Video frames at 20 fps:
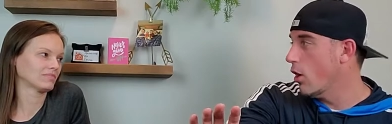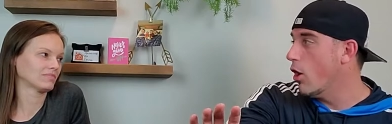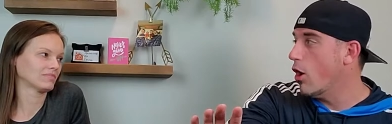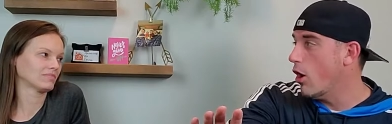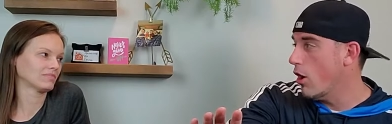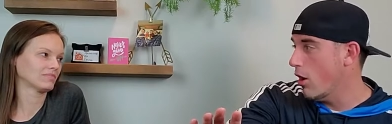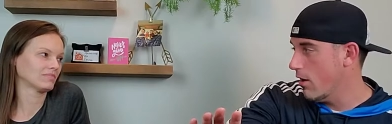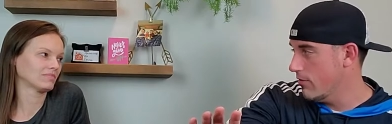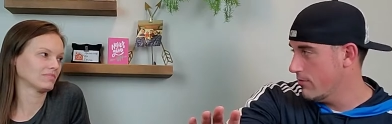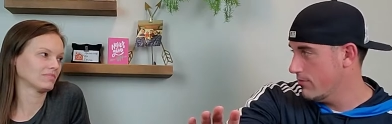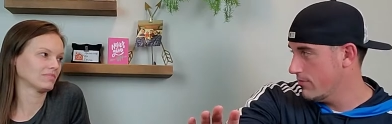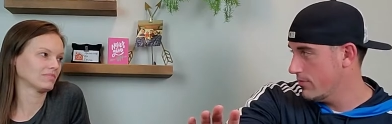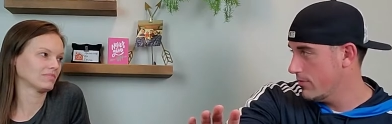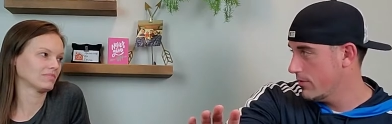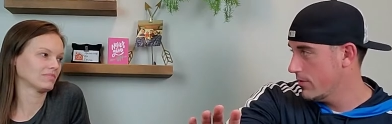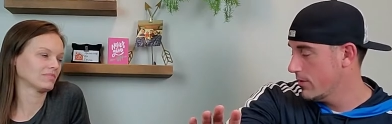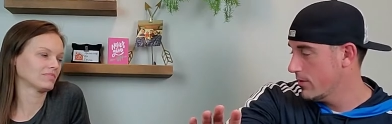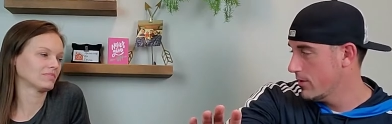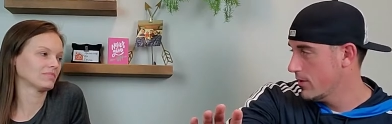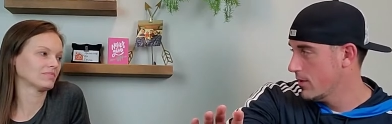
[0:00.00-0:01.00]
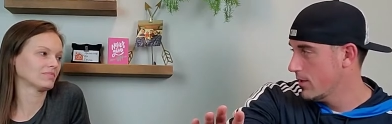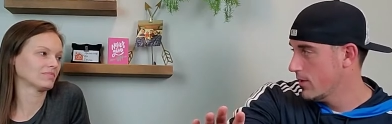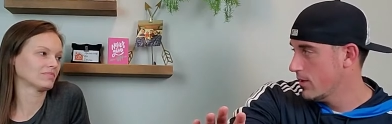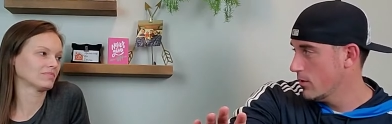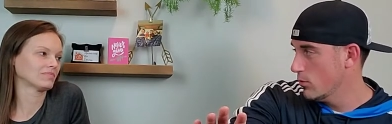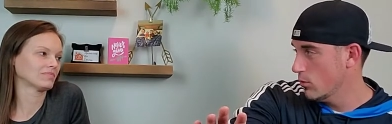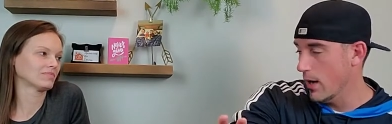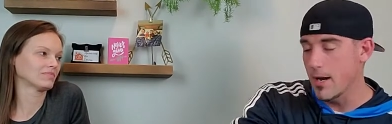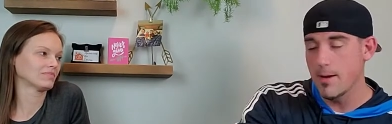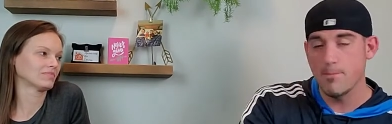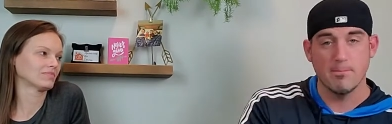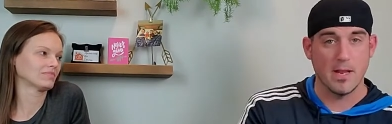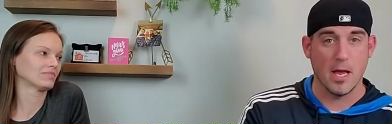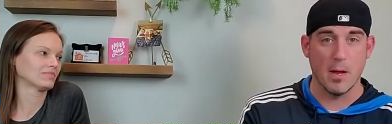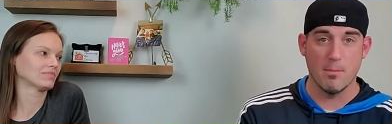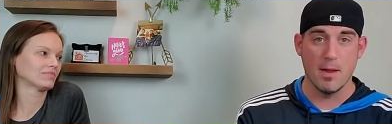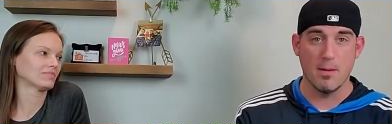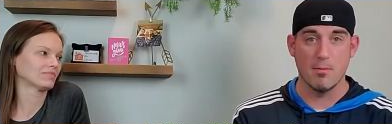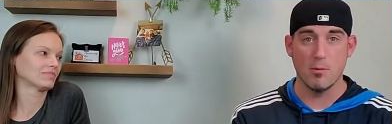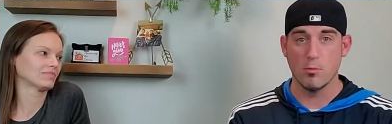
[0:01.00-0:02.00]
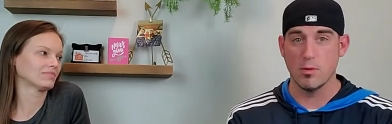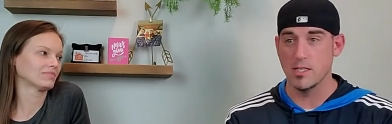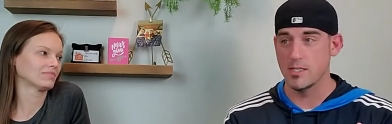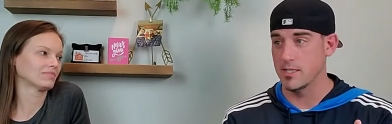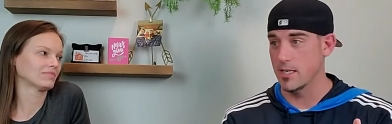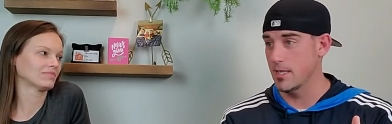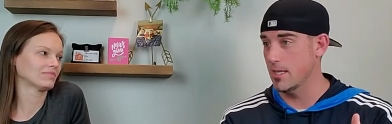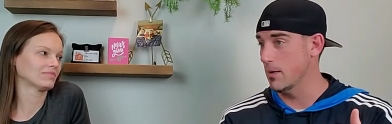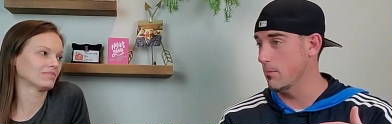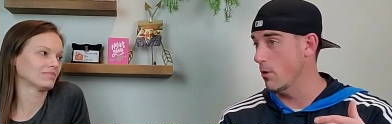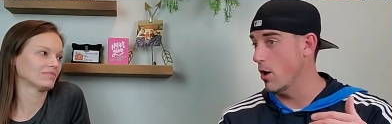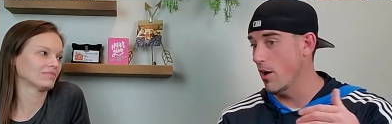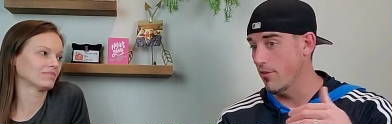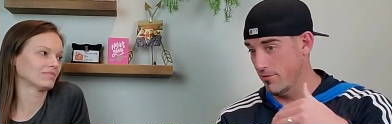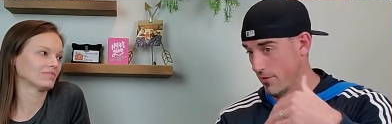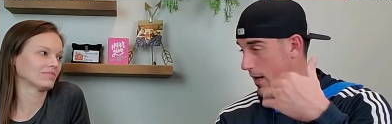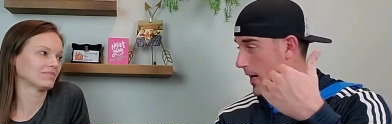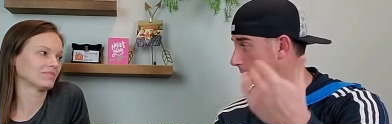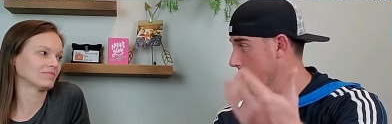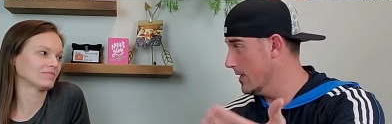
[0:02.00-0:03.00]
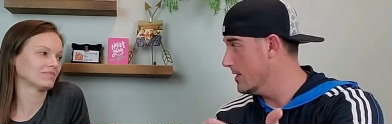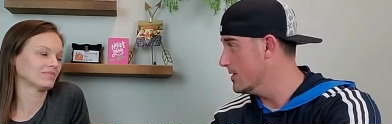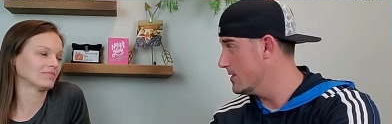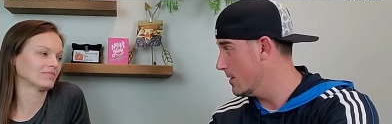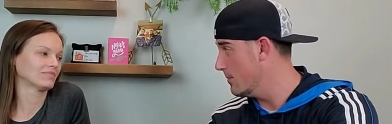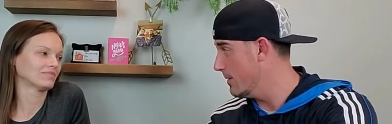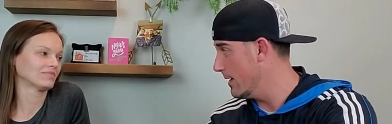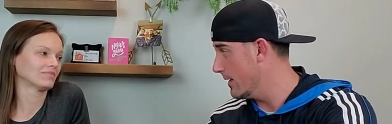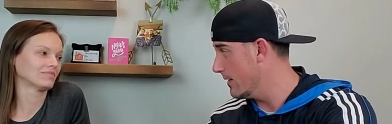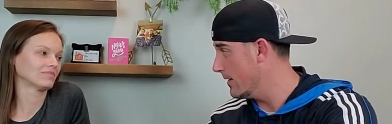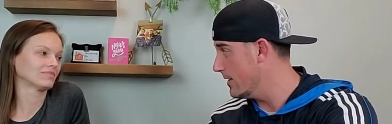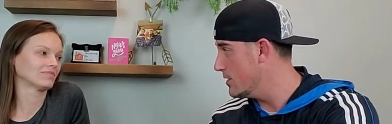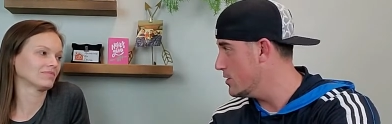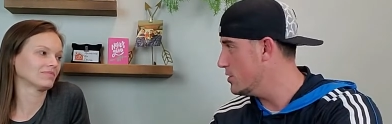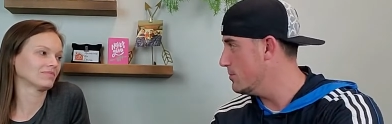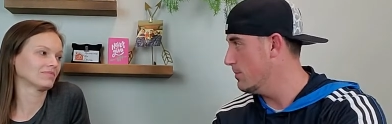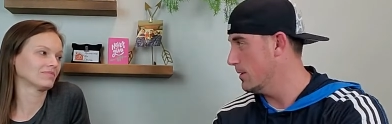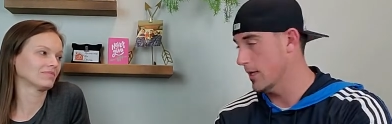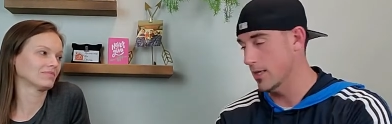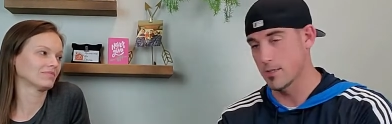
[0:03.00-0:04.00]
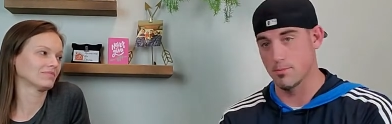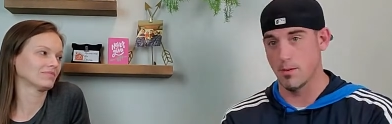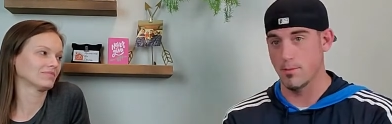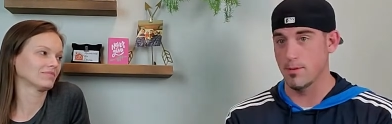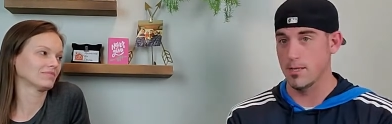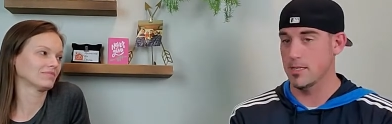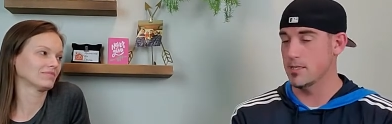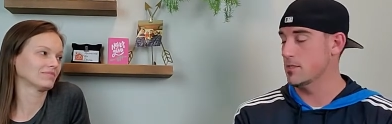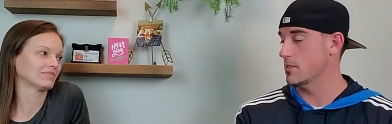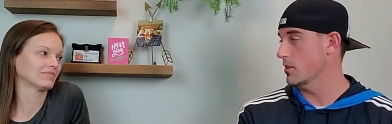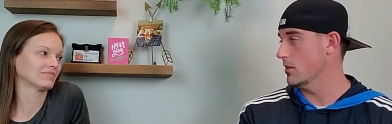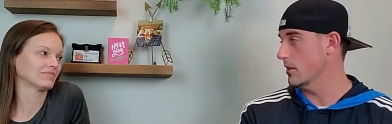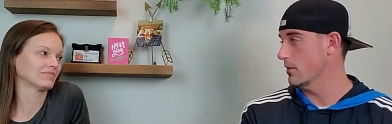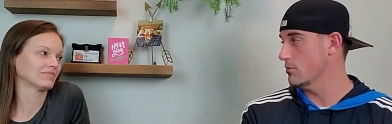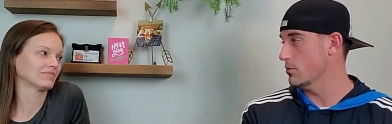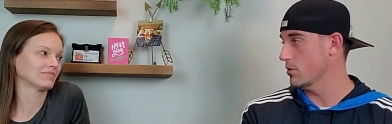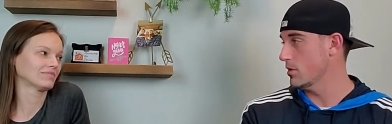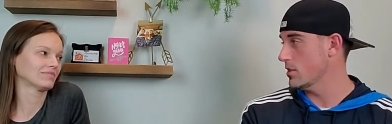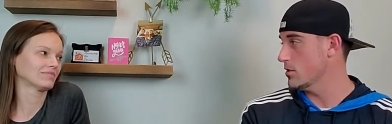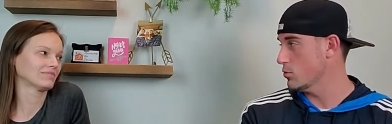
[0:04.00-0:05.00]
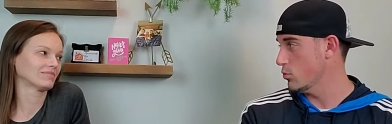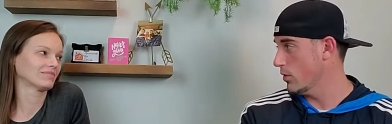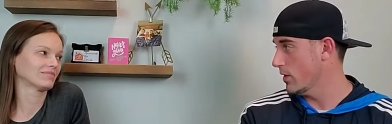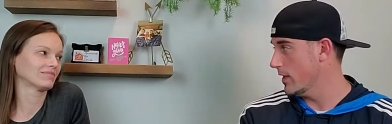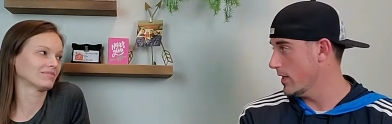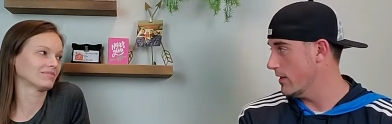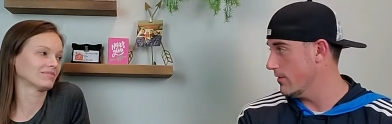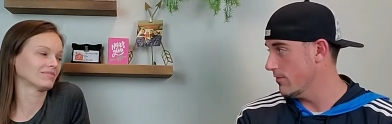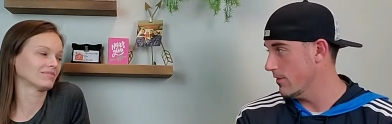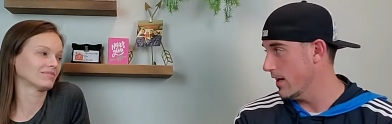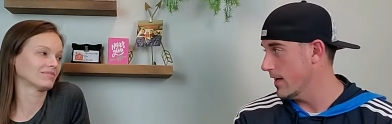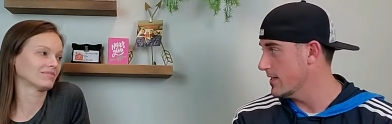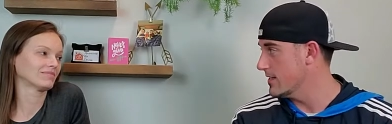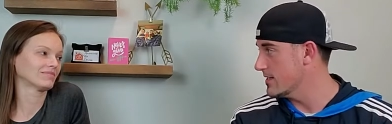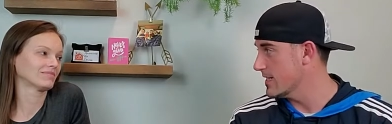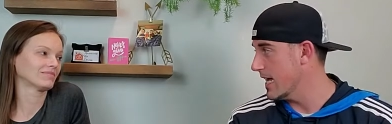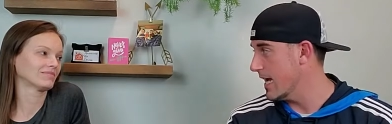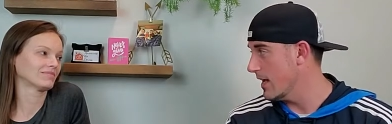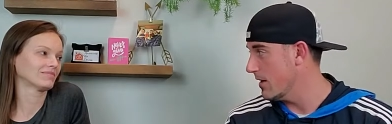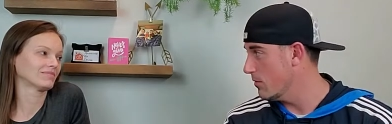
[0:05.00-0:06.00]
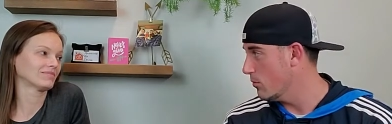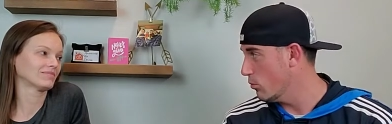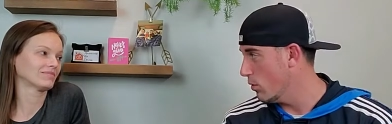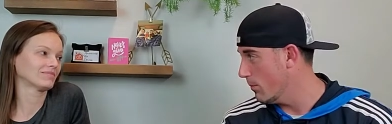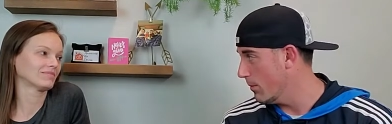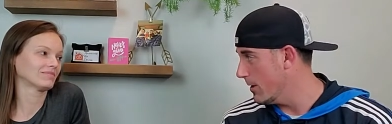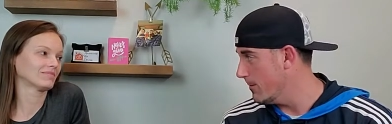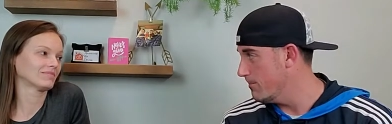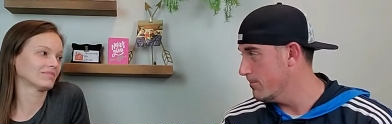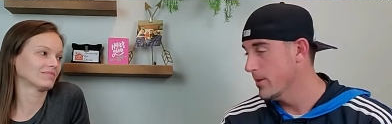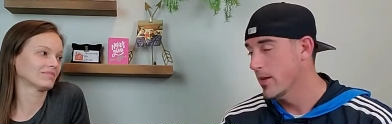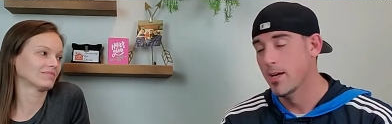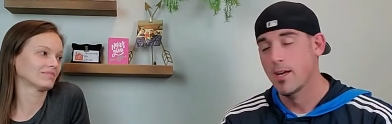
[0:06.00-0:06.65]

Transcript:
Speaker 1: off right? Now, maybe we send him off into marriage because maybe he still lives with us when he finds that woman.